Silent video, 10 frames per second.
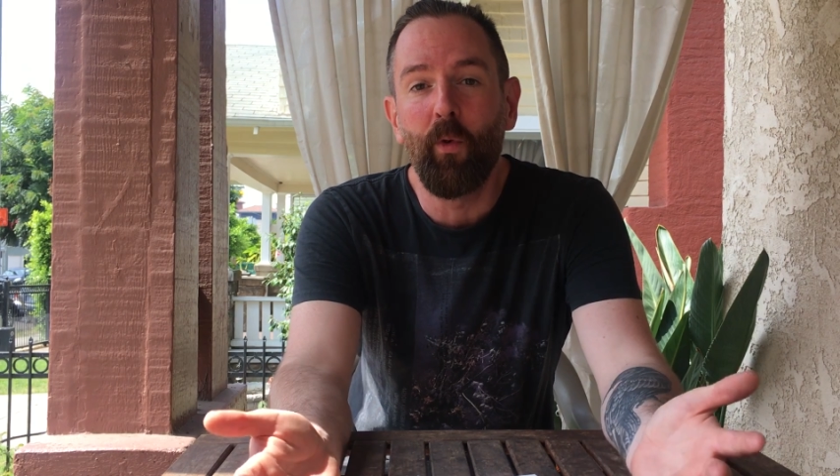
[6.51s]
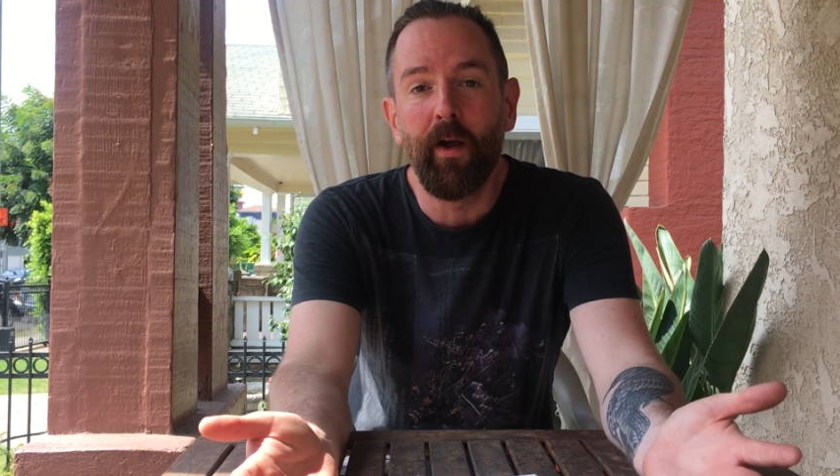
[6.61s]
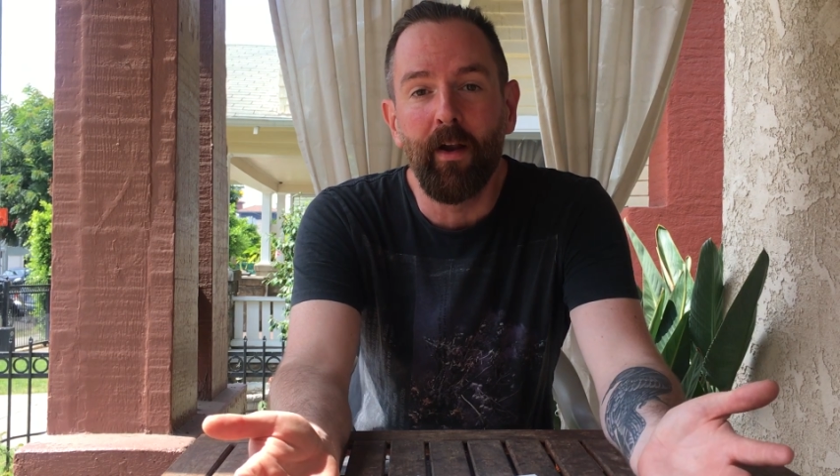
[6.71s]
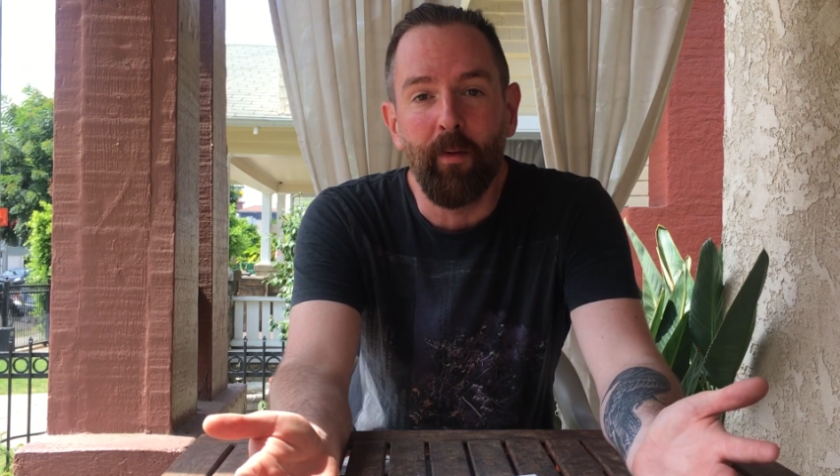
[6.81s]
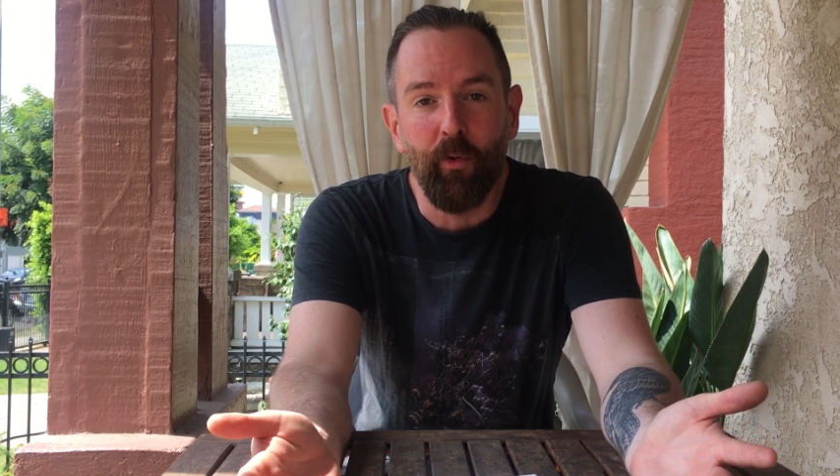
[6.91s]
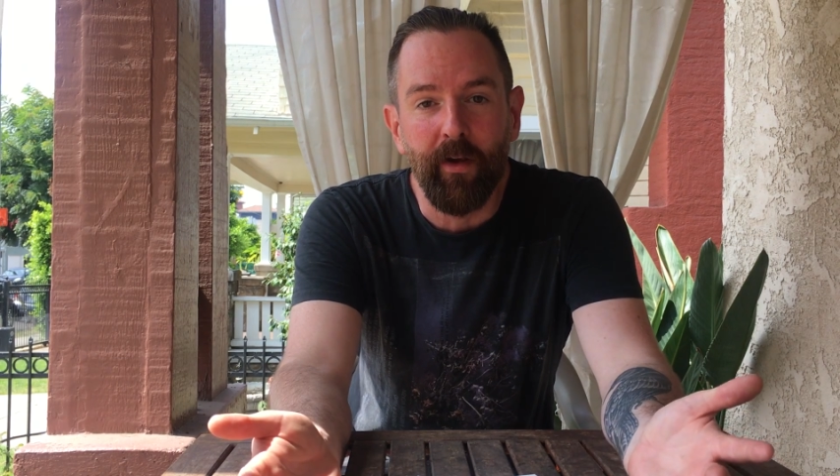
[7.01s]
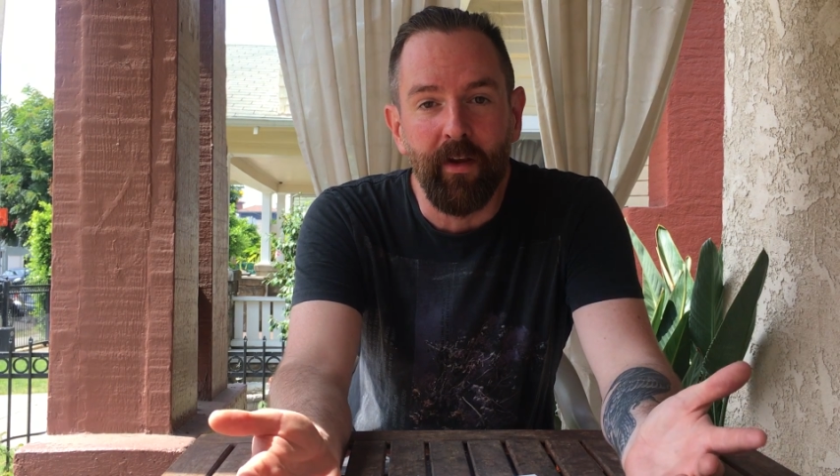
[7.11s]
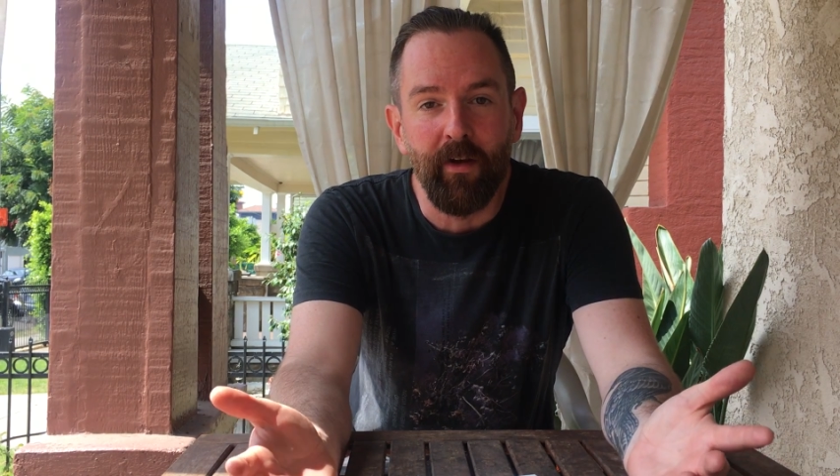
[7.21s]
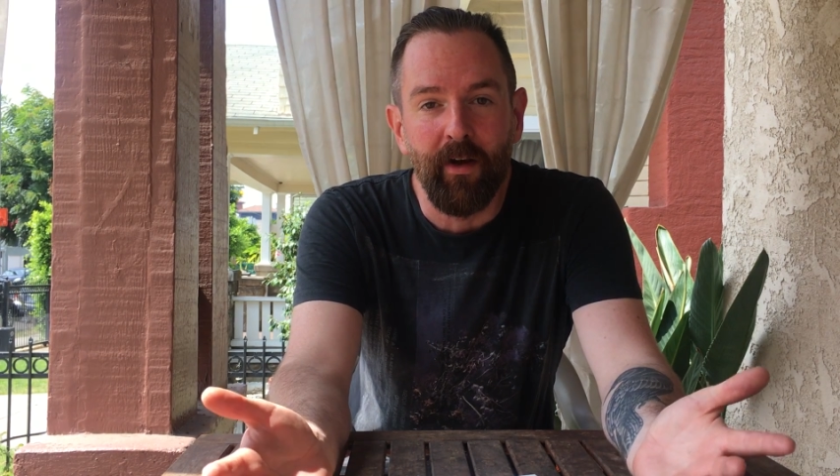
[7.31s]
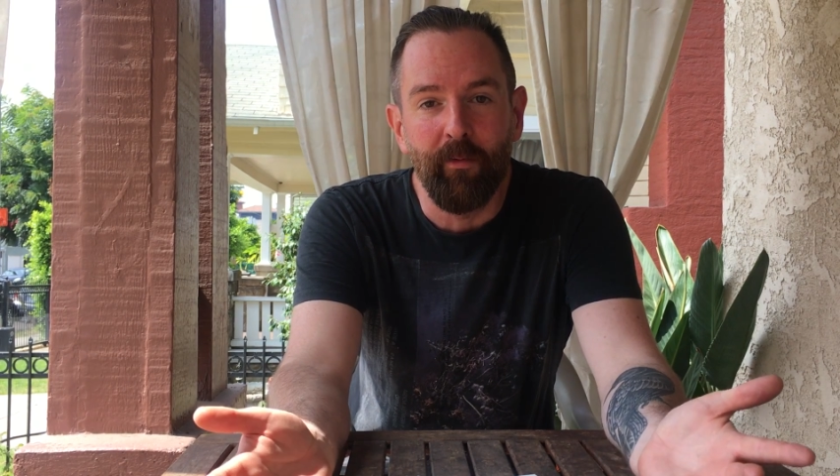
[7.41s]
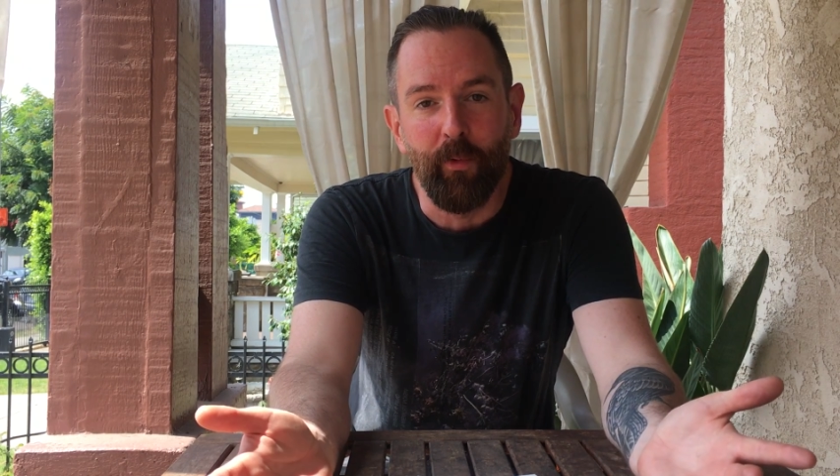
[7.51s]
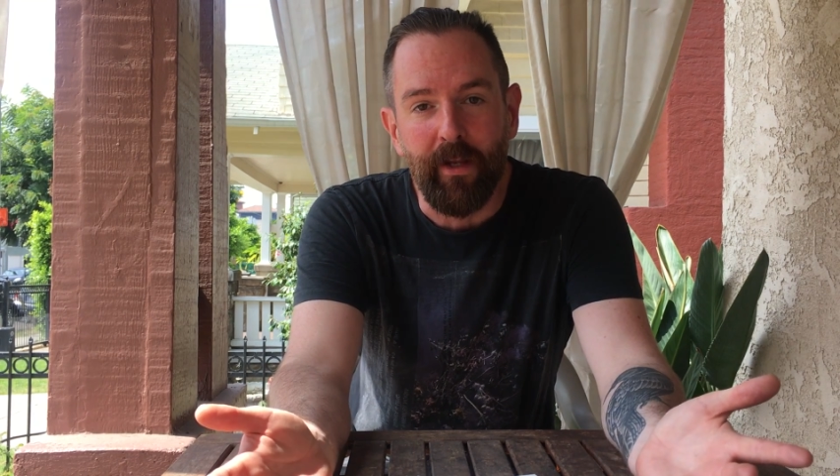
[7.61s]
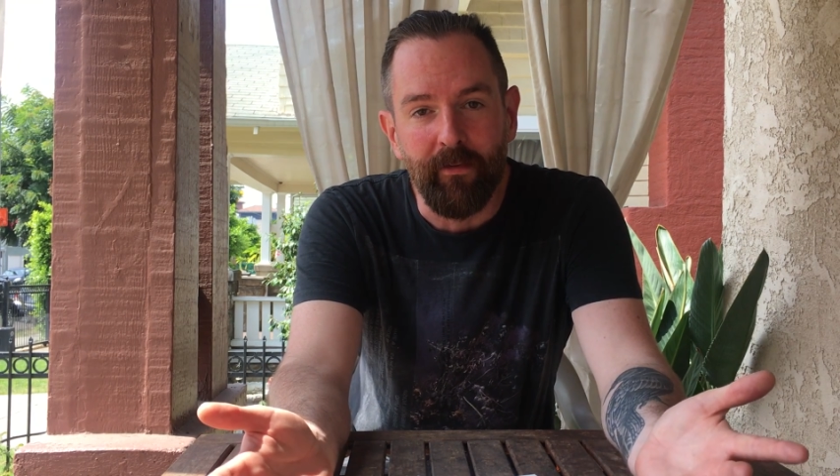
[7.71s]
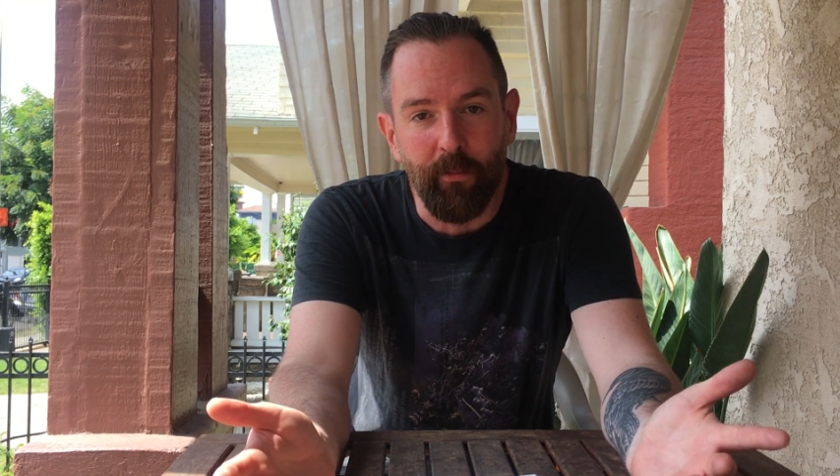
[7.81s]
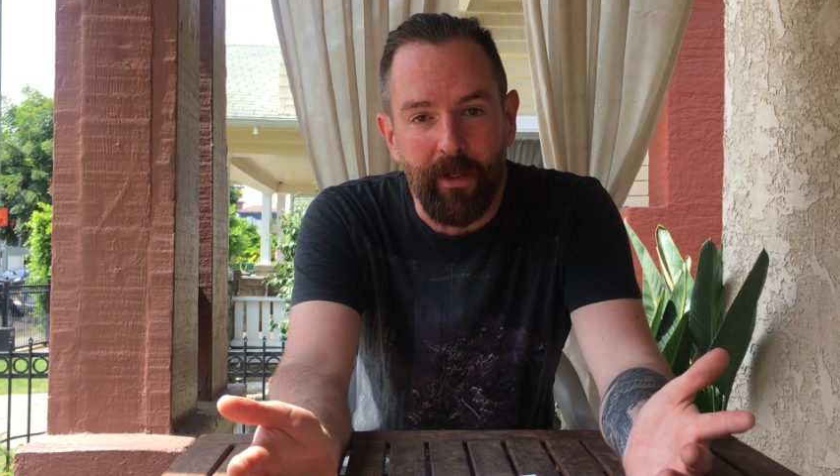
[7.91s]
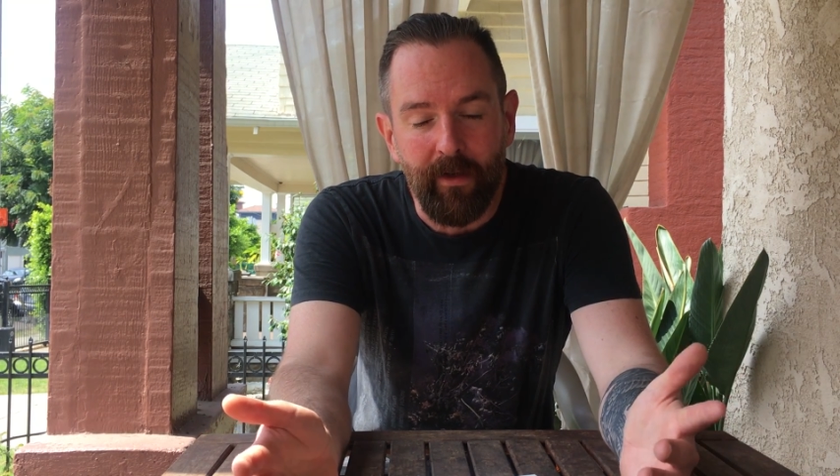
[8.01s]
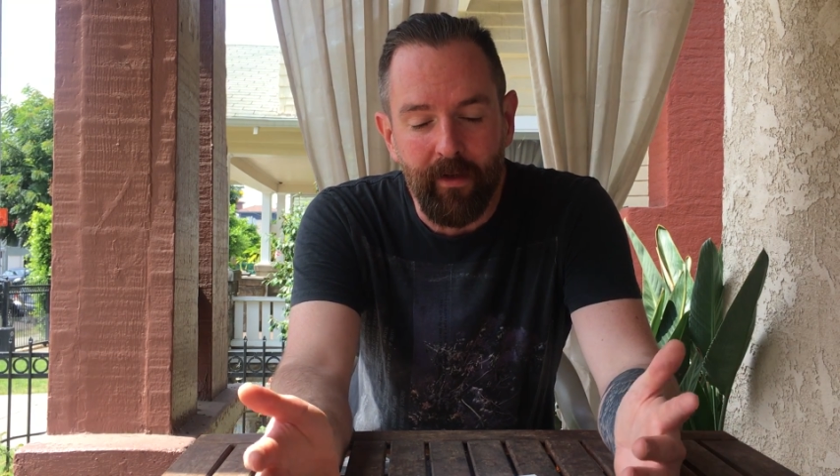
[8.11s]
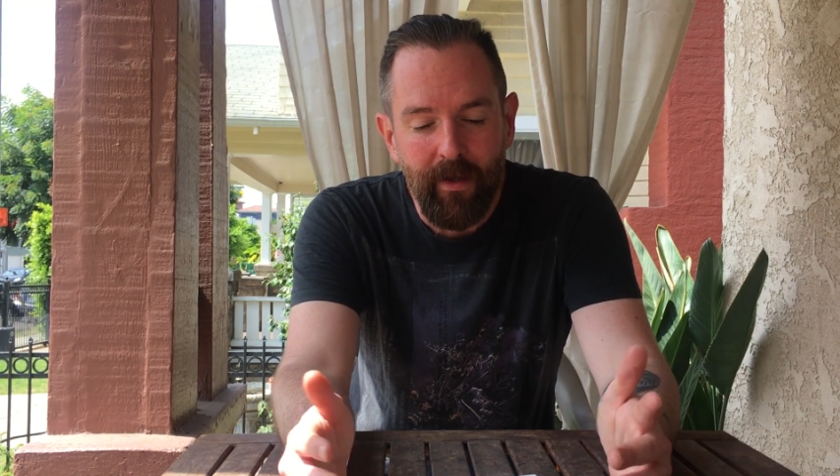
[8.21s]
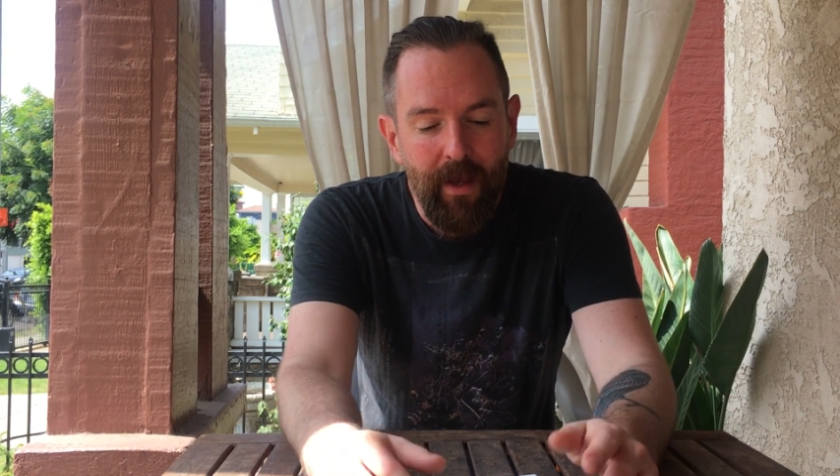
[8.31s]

what I'm working on week to week.